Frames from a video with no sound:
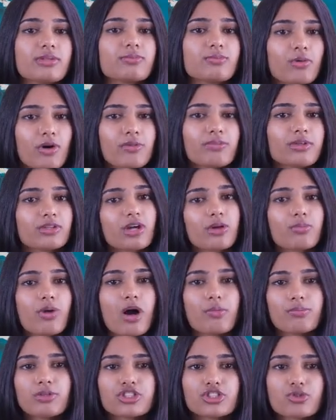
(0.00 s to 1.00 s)
formula
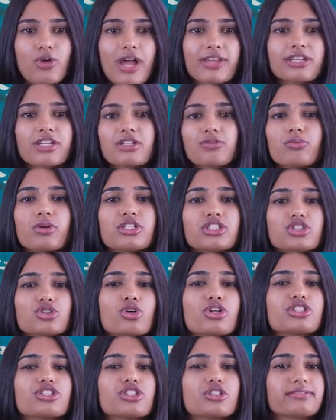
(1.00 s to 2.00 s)
published by the
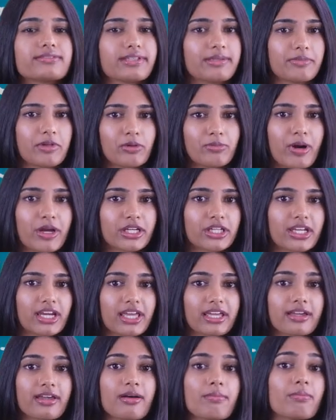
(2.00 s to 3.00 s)
administration boiled
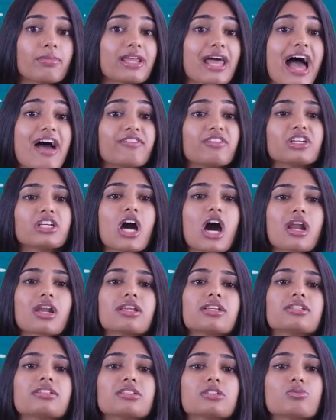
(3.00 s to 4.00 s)
down to the same
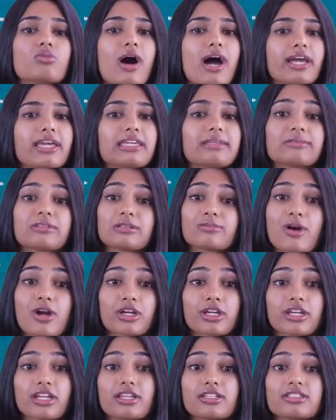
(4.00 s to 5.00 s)
basic division.
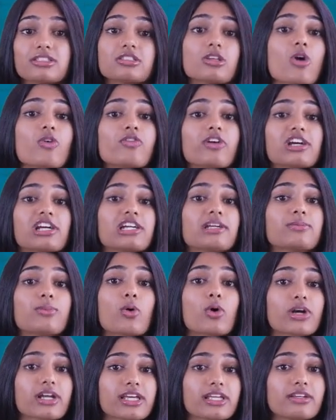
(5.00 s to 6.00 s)
The
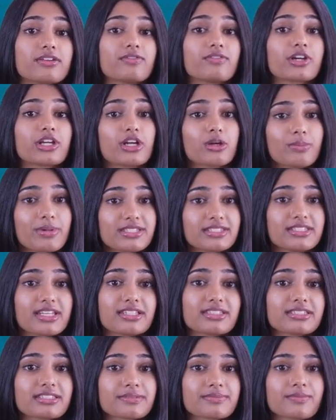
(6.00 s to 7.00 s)
core idea:
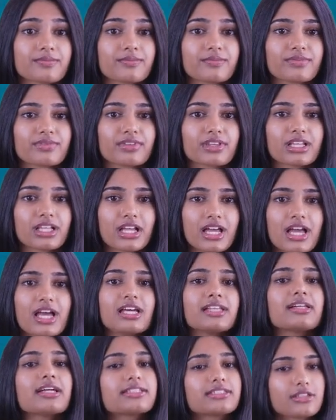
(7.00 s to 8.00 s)
the bigger the trade
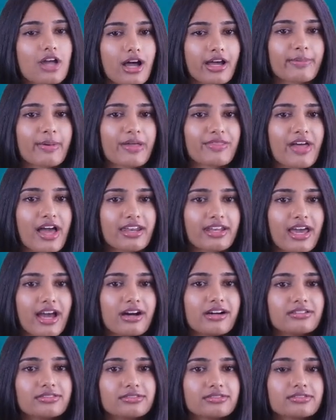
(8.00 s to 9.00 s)
deficit, the more
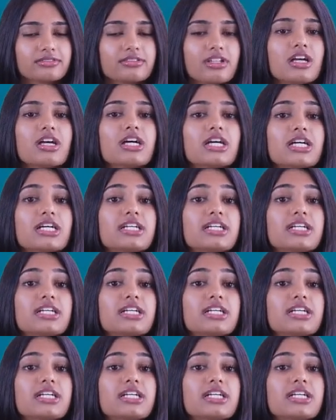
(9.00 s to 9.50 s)
unfair the country